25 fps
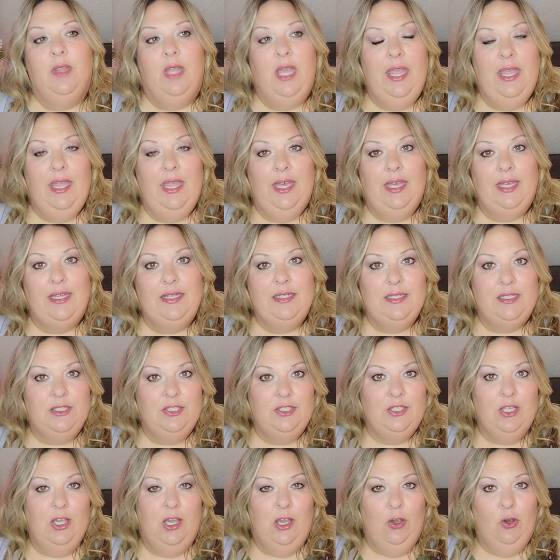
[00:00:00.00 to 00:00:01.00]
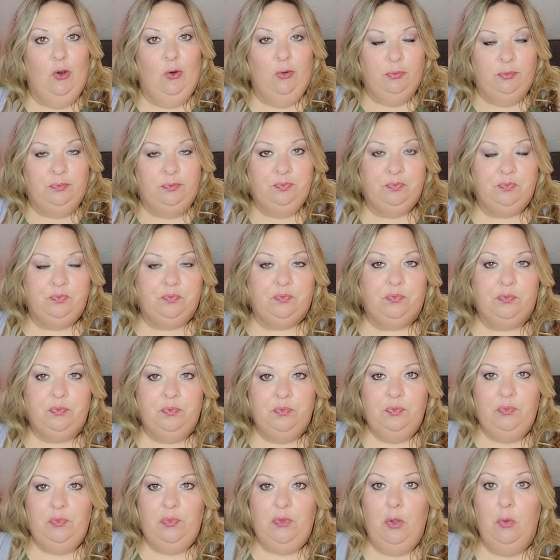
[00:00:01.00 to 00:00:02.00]
And so
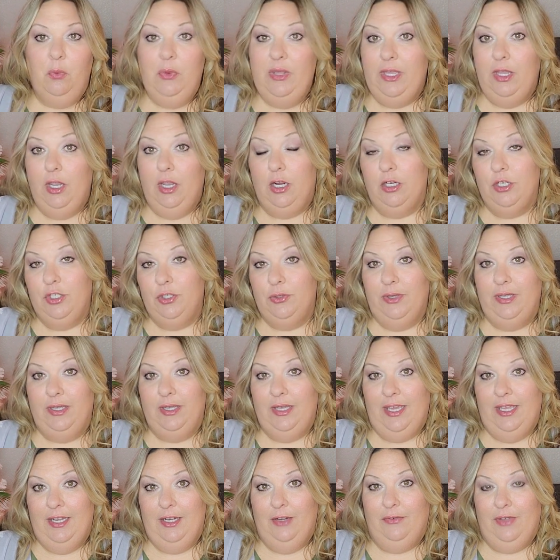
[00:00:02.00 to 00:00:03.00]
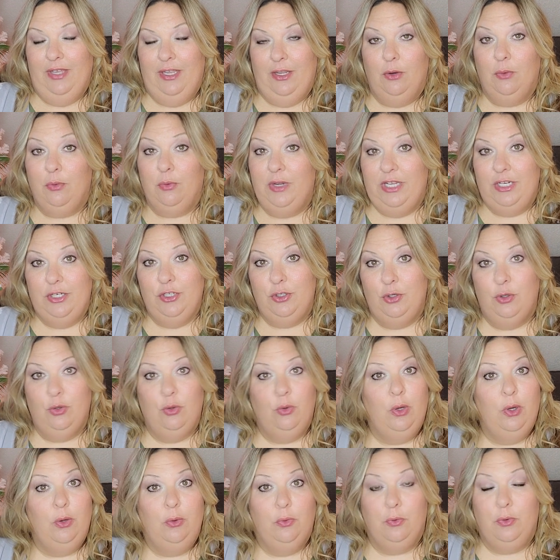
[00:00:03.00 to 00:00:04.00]
we are doing kind of like a
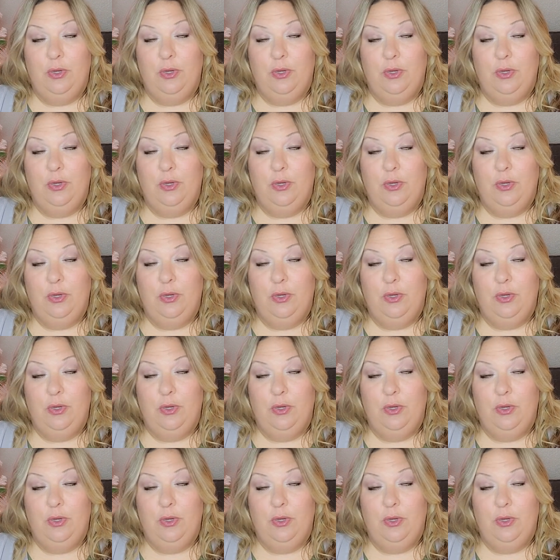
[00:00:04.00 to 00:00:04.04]
redo,